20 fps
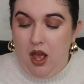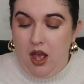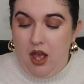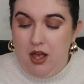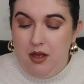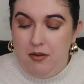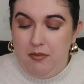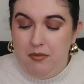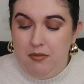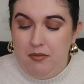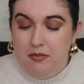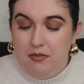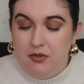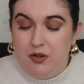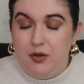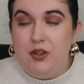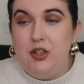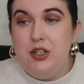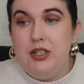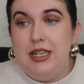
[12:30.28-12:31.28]

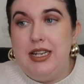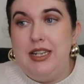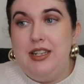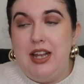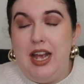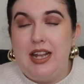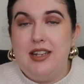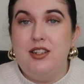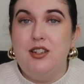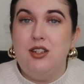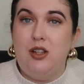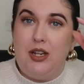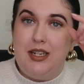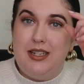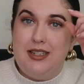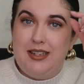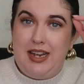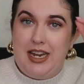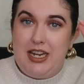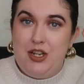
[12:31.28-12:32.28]
So it has a
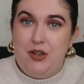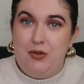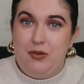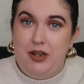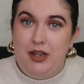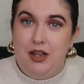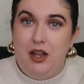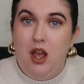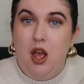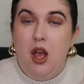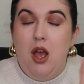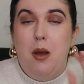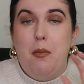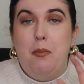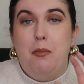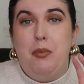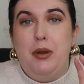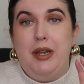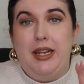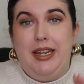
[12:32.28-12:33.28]
slight stain to it,
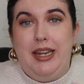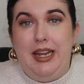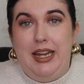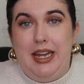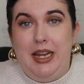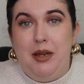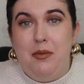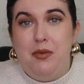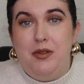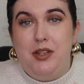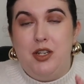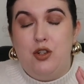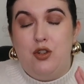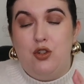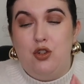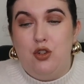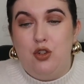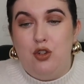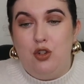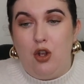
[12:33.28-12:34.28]
but it keeps it
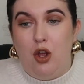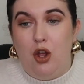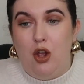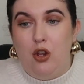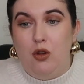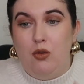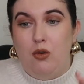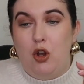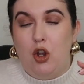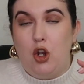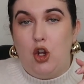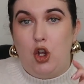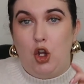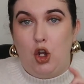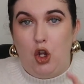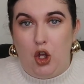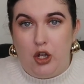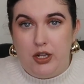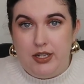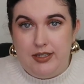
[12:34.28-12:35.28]
so
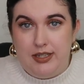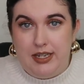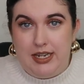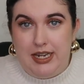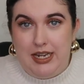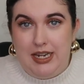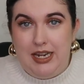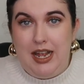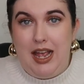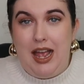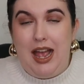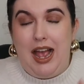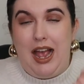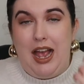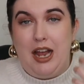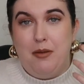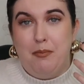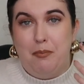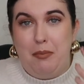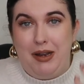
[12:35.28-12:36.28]
glossy
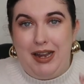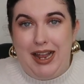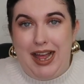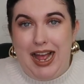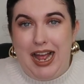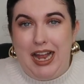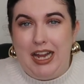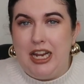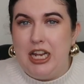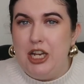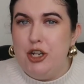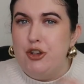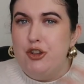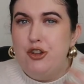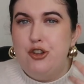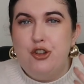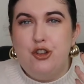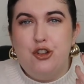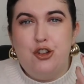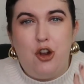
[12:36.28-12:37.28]
and black and
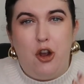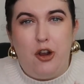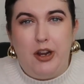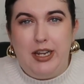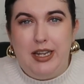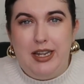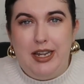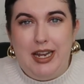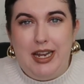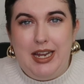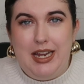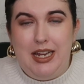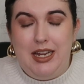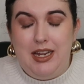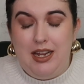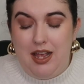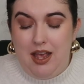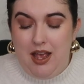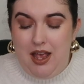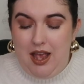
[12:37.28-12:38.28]

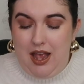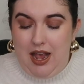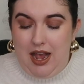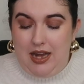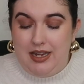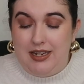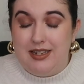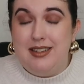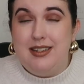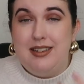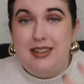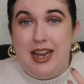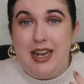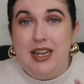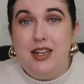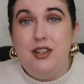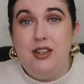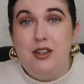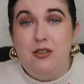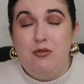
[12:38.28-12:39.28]
shiny, and it
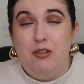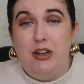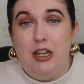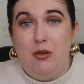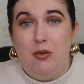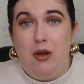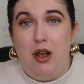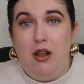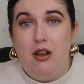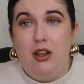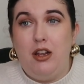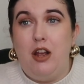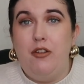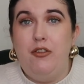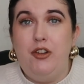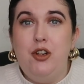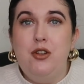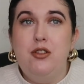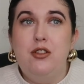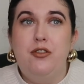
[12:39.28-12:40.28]
stays in really well. Like,
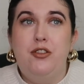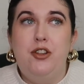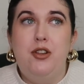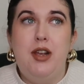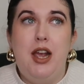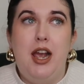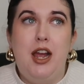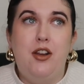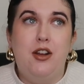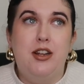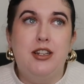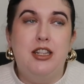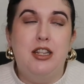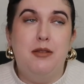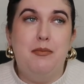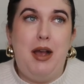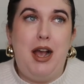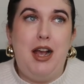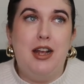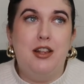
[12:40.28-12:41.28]
I've used a few hair dyes in
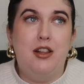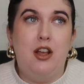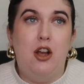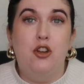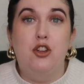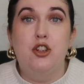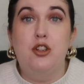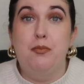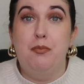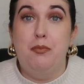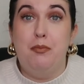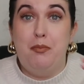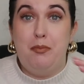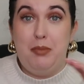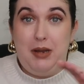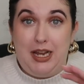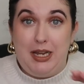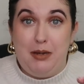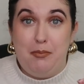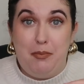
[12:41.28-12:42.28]
the past that are just
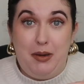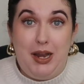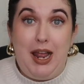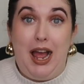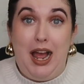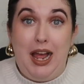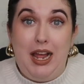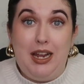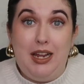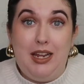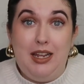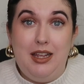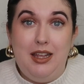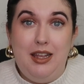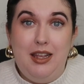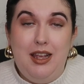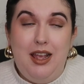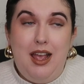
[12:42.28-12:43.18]
plain black,